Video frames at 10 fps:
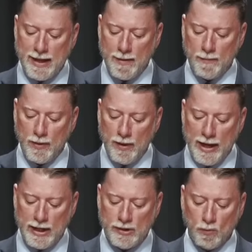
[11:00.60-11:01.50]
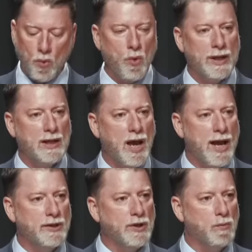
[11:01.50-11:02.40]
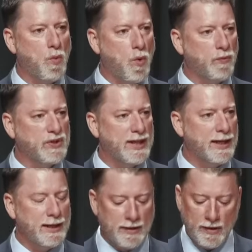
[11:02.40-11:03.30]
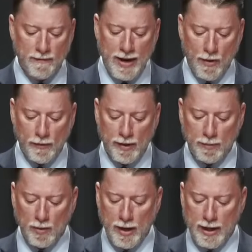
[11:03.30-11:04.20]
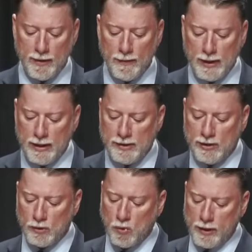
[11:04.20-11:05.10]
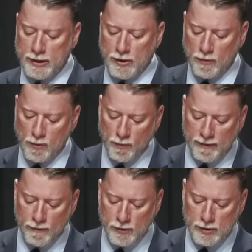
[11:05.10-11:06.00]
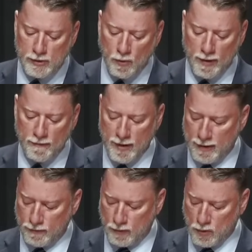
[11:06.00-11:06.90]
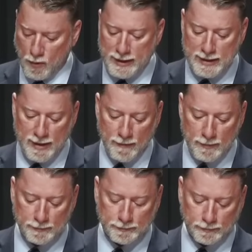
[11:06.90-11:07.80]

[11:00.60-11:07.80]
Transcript: them as roaring lions and wolves seeking to devour their prey. Ezekiel 22, and we'll read verses 25 through 27.